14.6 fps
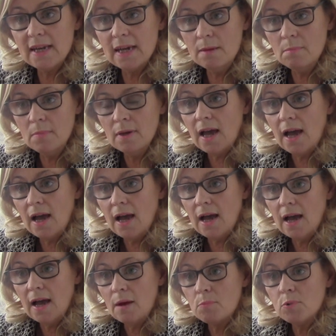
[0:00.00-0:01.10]
team,
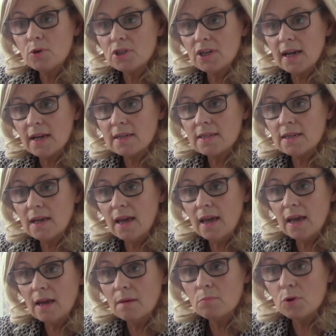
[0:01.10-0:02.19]
a project
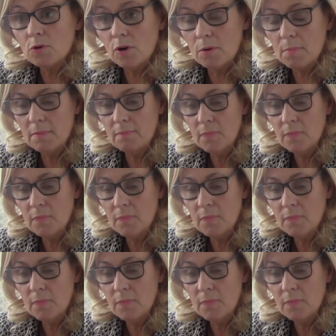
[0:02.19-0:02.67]
group.